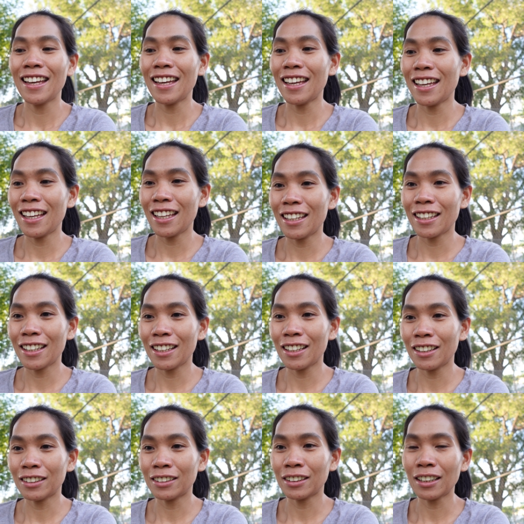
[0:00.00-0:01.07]
And
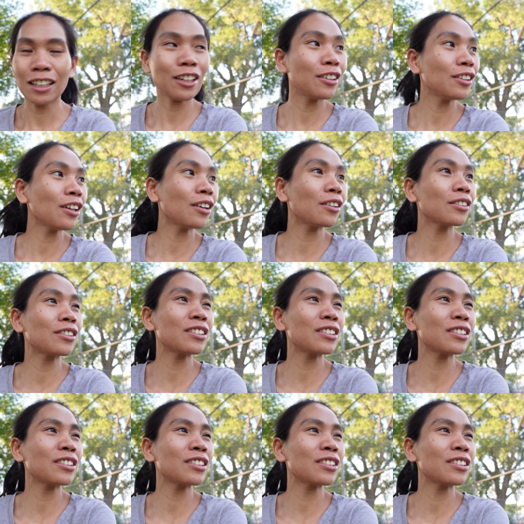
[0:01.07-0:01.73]
oh no,